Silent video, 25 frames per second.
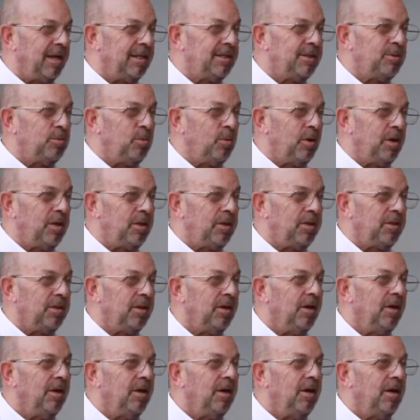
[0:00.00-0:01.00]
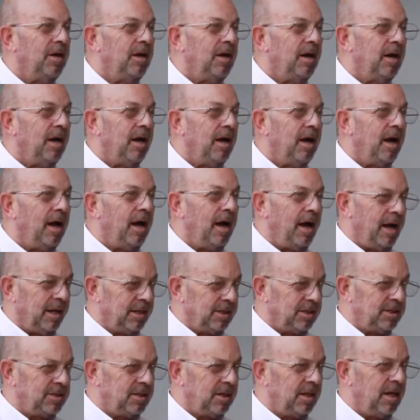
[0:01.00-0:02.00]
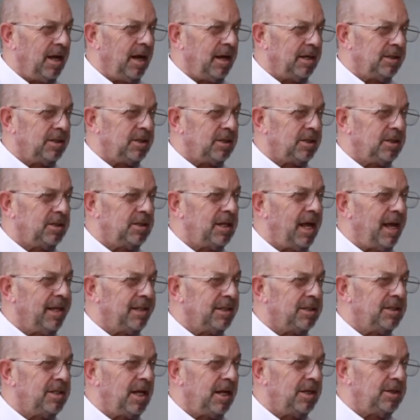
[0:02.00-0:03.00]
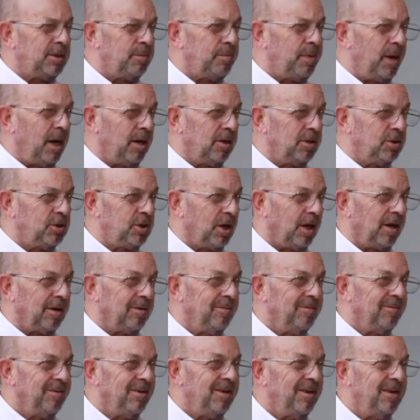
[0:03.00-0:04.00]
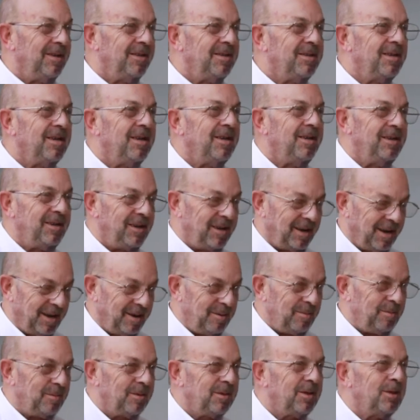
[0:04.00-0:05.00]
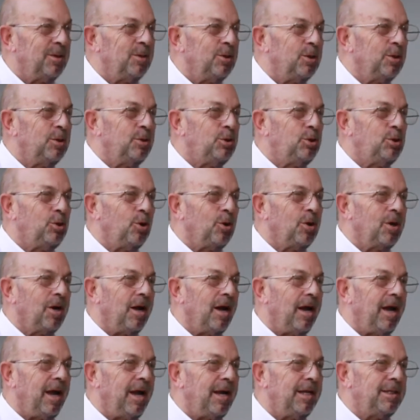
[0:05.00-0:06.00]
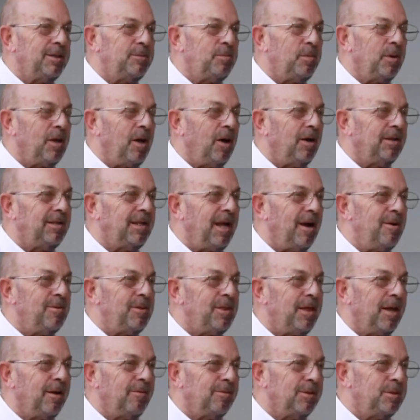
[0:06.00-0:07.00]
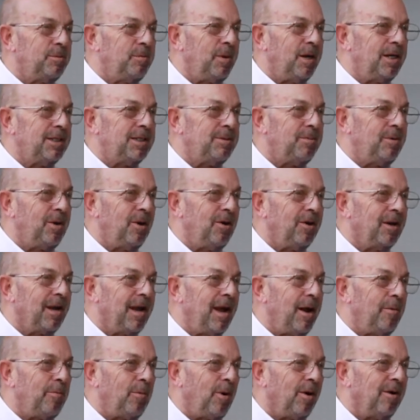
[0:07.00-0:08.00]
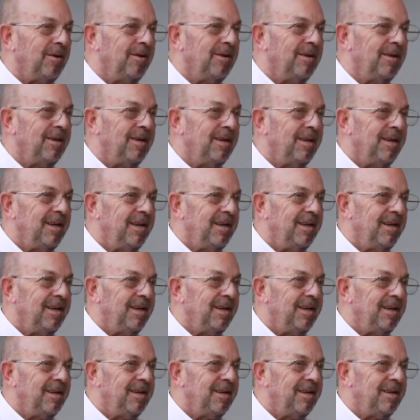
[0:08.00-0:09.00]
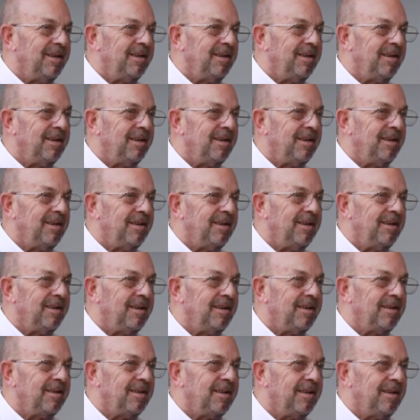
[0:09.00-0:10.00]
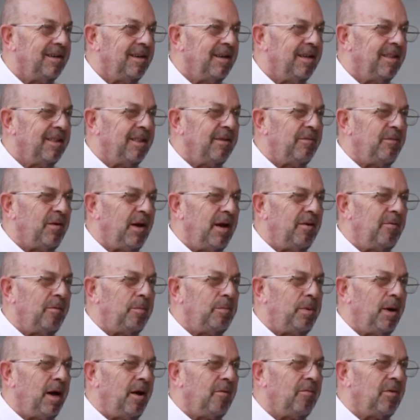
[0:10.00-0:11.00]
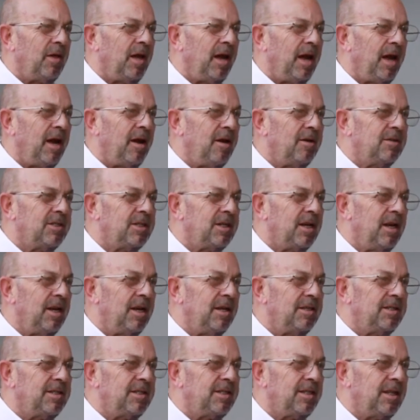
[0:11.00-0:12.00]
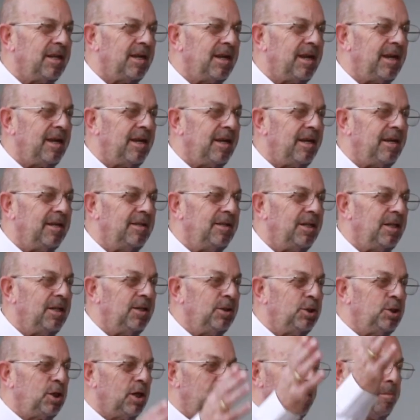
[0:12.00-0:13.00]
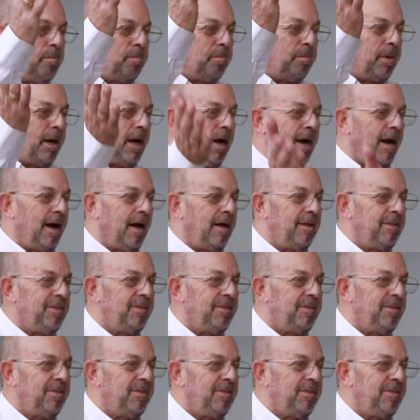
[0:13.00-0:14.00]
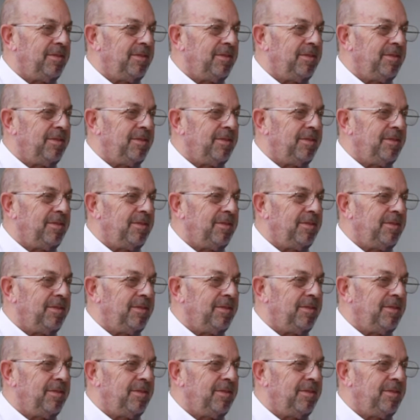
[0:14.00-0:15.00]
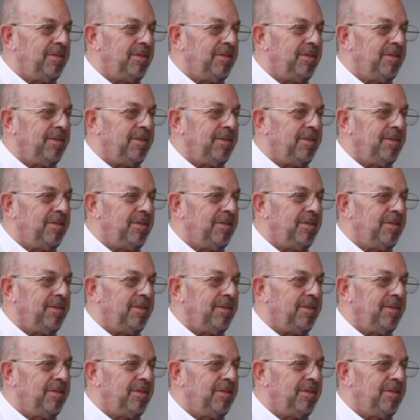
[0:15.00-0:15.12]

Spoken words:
pick up the increase in noise in that cafe, and as such then changes the program to best suit the environment to give him the ability to hear better. This provides the wearer with an increased ability to hear in the noisy background.